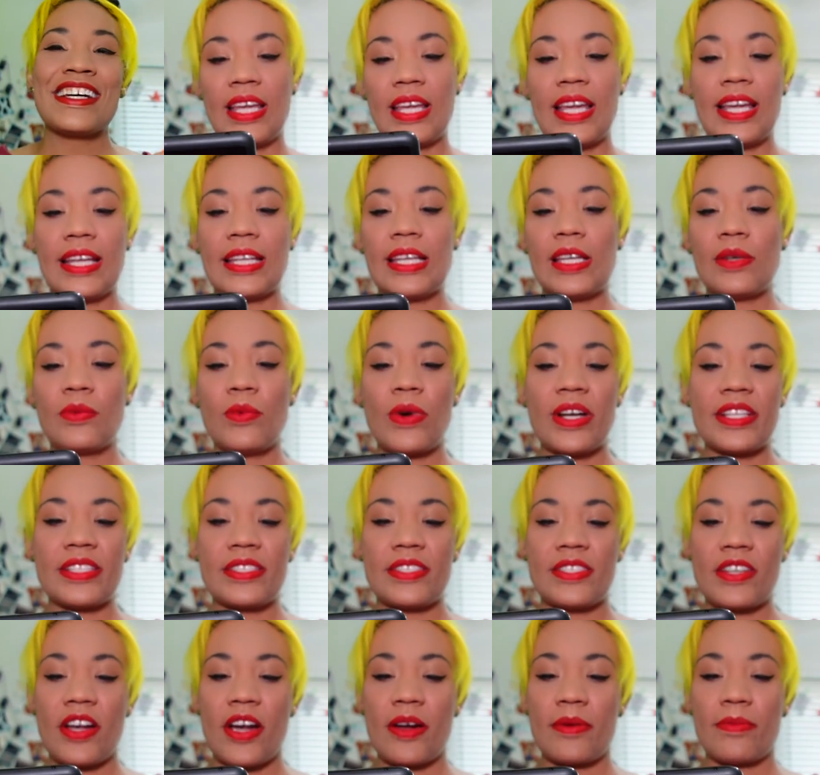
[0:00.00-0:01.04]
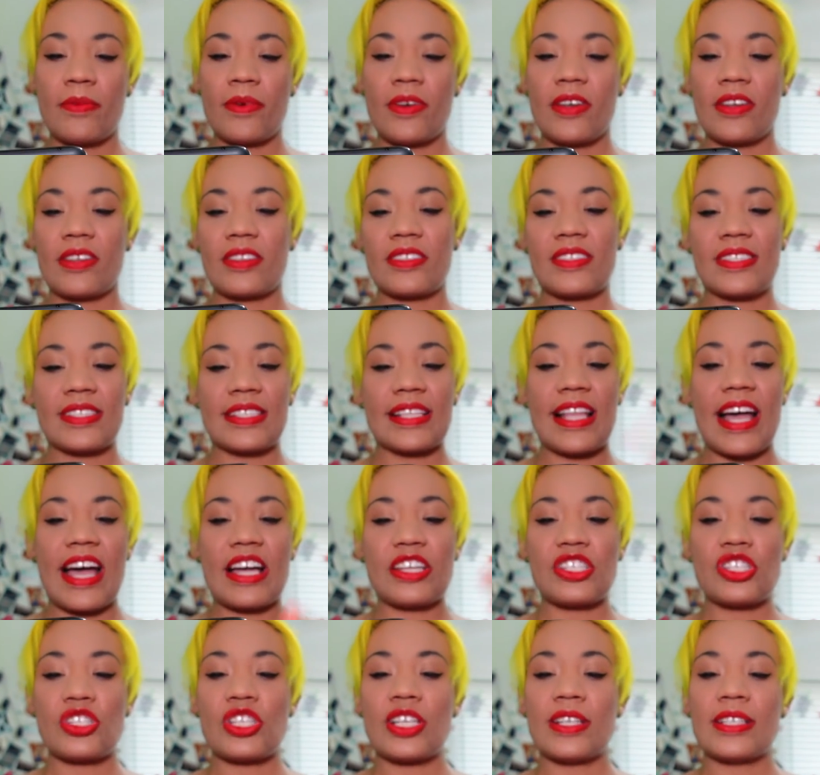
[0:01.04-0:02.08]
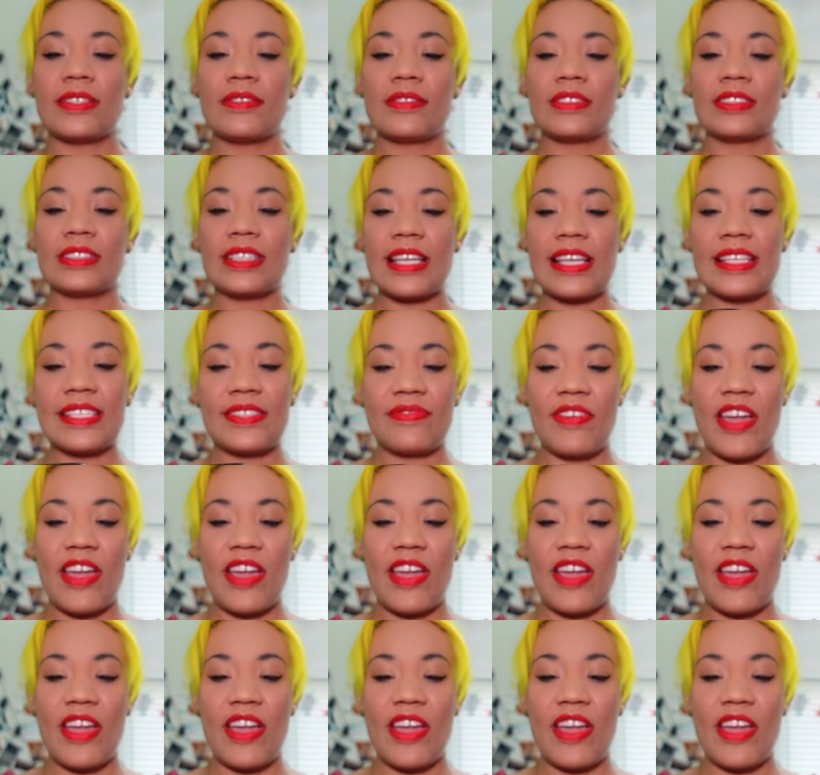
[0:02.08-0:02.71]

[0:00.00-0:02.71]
Any 1-star book / least